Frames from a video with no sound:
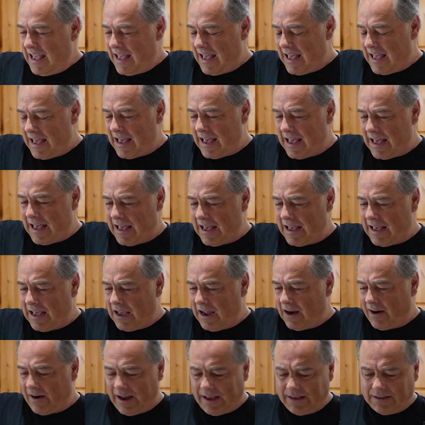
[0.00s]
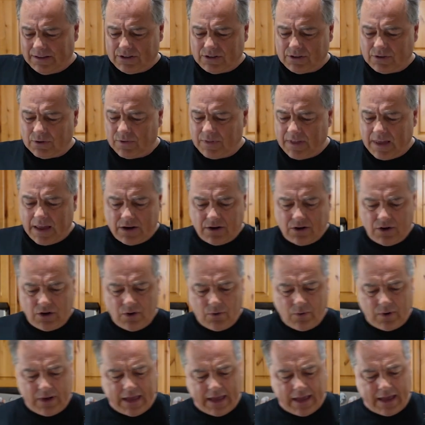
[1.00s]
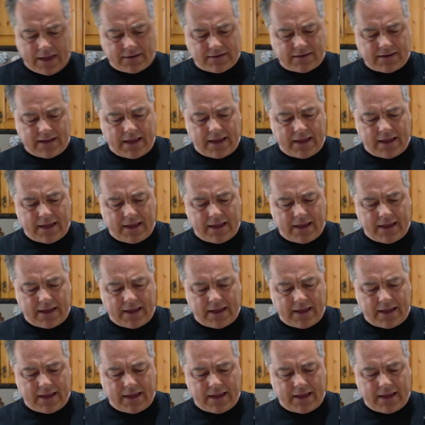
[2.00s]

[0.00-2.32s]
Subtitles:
All right, so then you get